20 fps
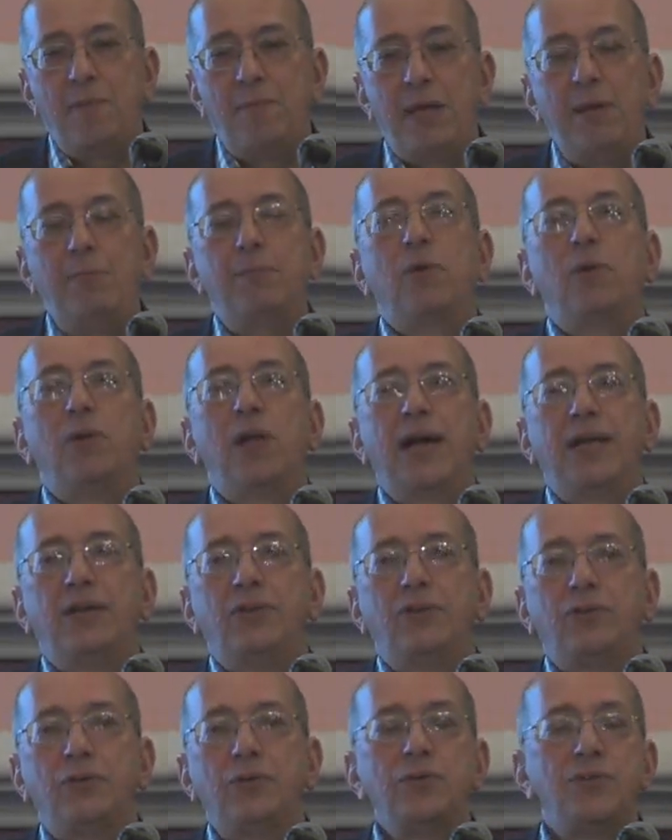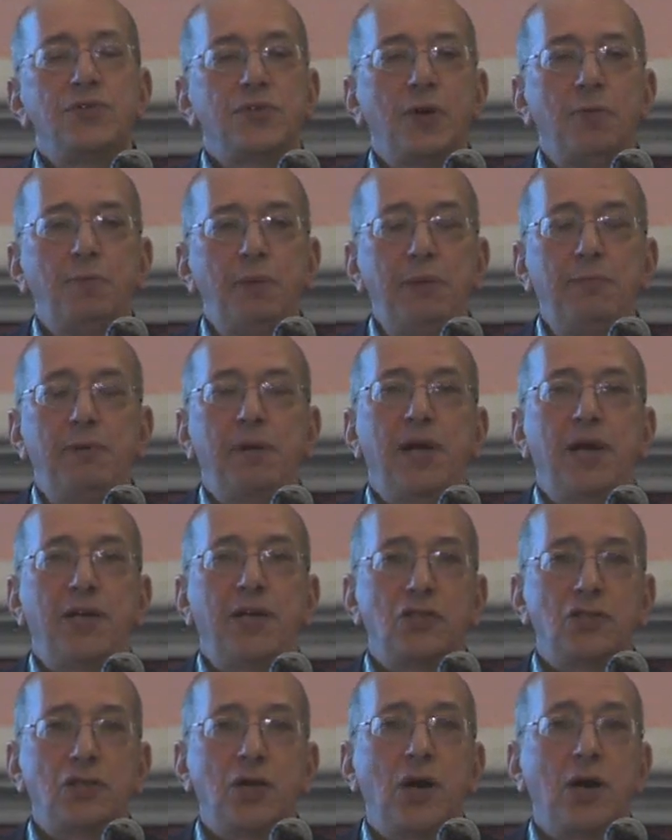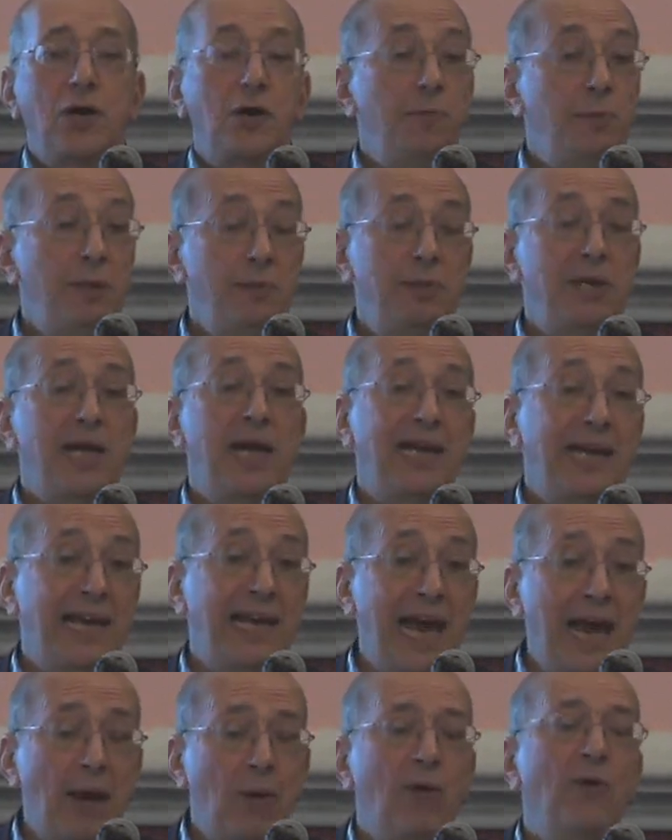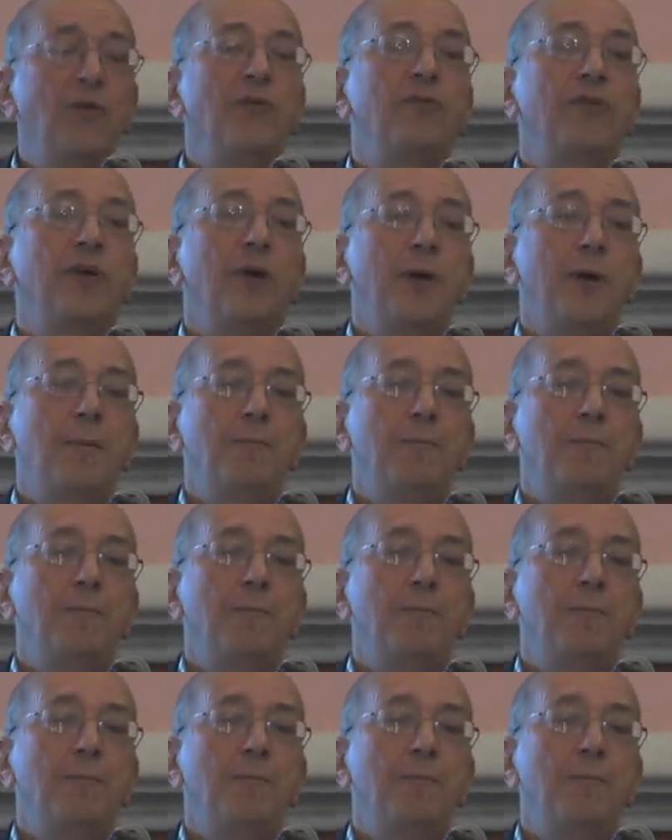people like Trousseau, people like Charcot, people like Gowers